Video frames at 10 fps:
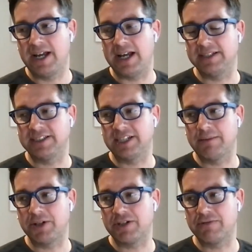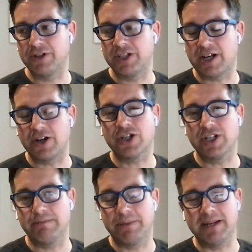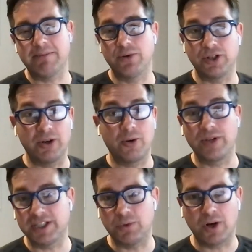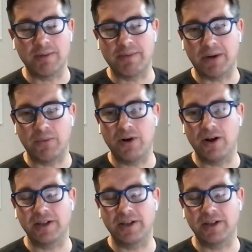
and so much a reduction in people doing all this work about work.